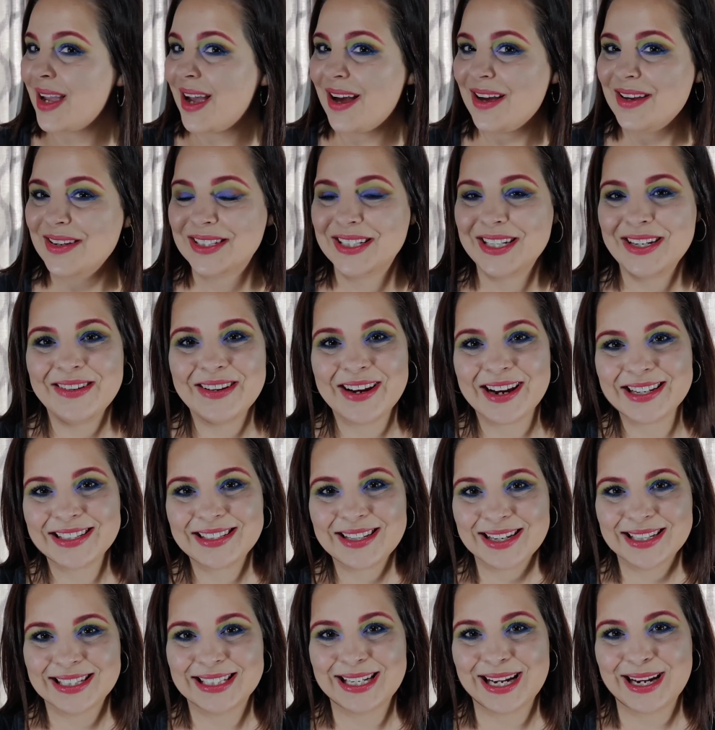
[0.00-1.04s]
I'll see you guys
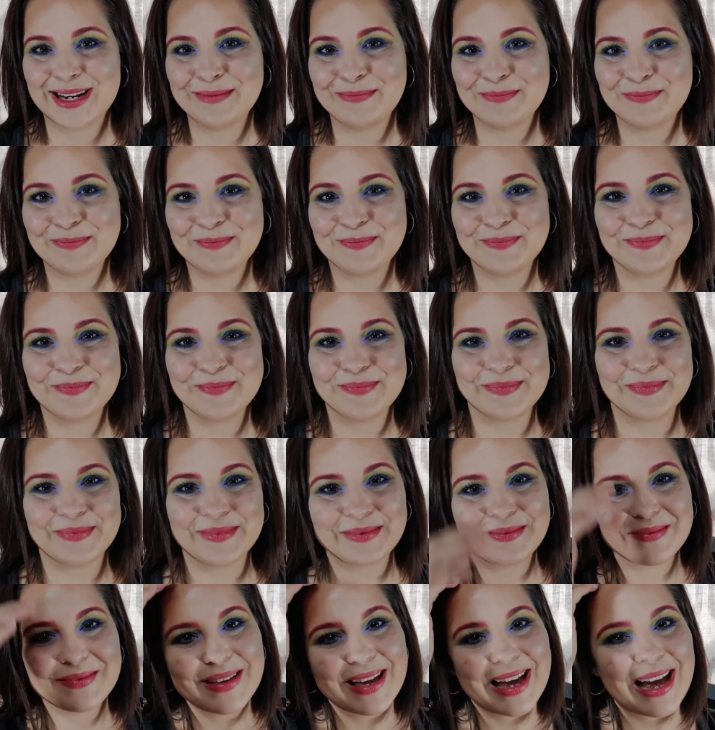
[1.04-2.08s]
next time.
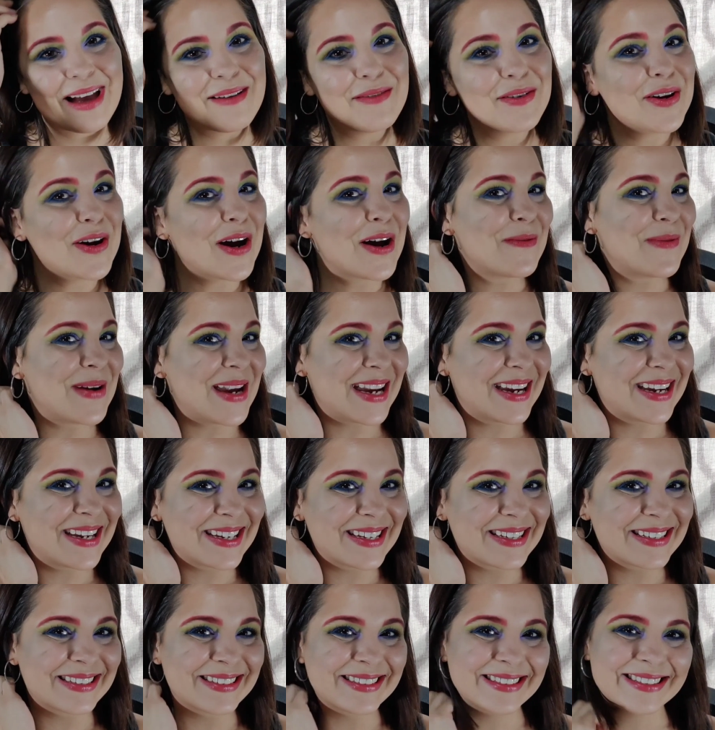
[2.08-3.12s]
Have a great week.